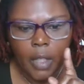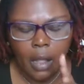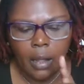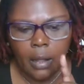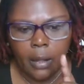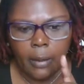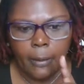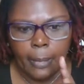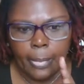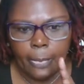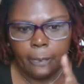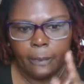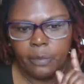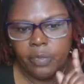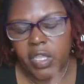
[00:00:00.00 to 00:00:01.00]
um,
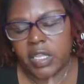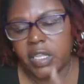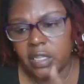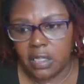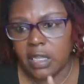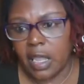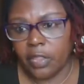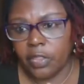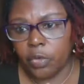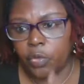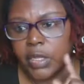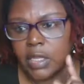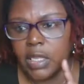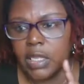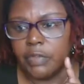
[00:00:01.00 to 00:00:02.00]
to get together
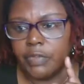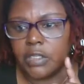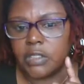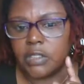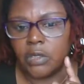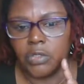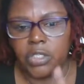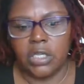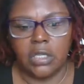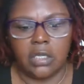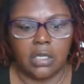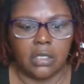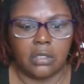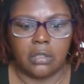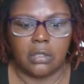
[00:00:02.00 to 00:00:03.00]
with Kiva so she
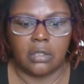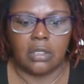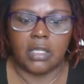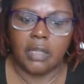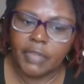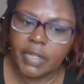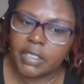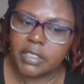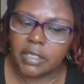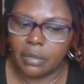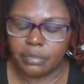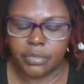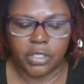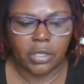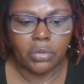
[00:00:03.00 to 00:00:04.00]
can give us
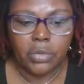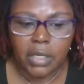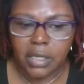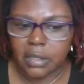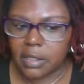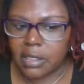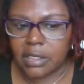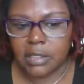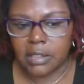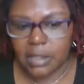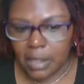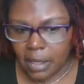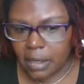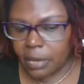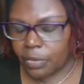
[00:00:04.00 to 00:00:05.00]
some schooling because
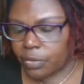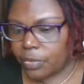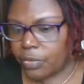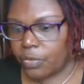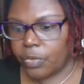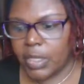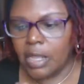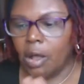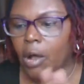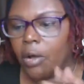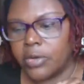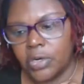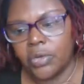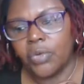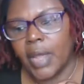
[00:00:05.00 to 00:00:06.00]
uh, we all
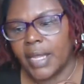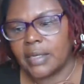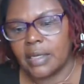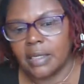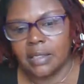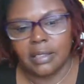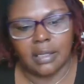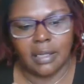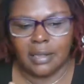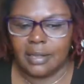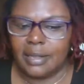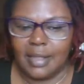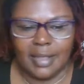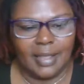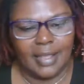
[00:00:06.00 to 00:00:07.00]
new at this.
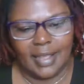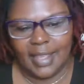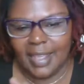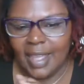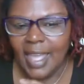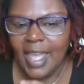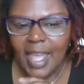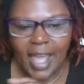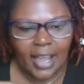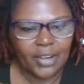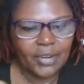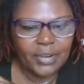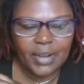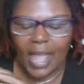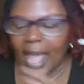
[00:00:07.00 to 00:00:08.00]
I
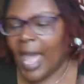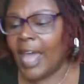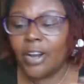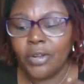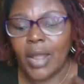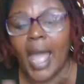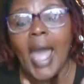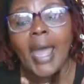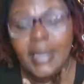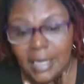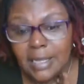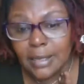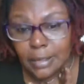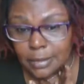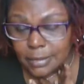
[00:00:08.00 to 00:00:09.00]
don't, I don't, I
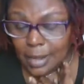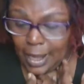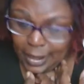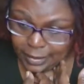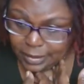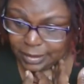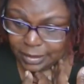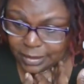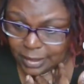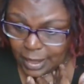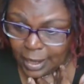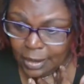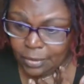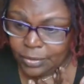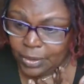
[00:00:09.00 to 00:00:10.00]
need it. I need it.
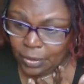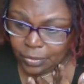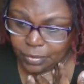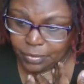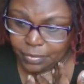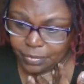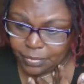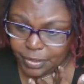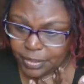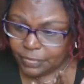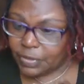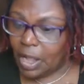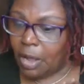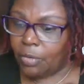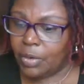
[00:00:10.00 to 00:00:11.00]
I don't know. But if
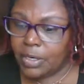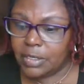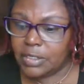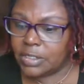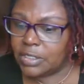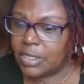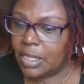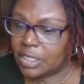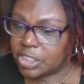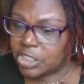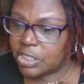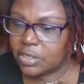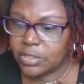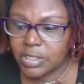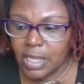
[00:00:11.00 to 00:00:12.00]
y'all want to, yeah,
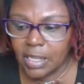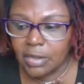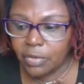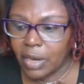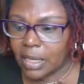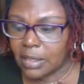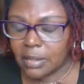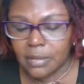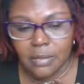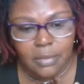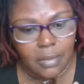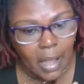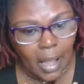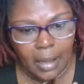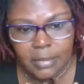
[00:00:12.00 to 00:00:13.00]
Jill say great.
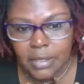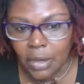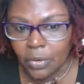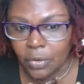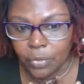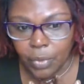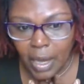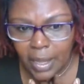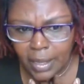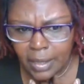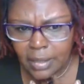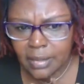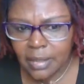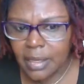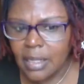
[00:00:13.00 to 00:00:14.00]
I know,
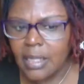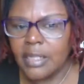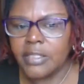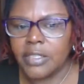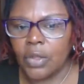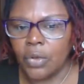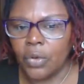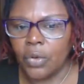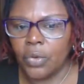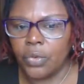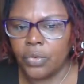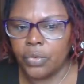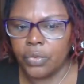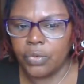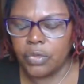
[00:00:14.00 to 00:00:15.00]
right? So
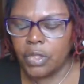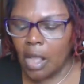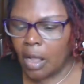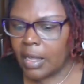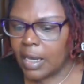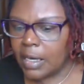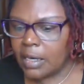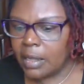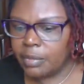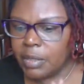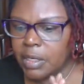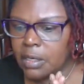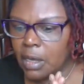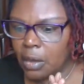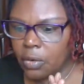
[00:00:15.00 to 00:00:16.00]
y'all got to let
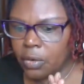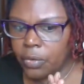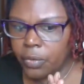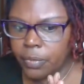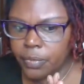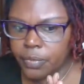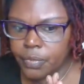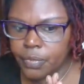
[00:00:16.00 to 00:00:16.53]
me know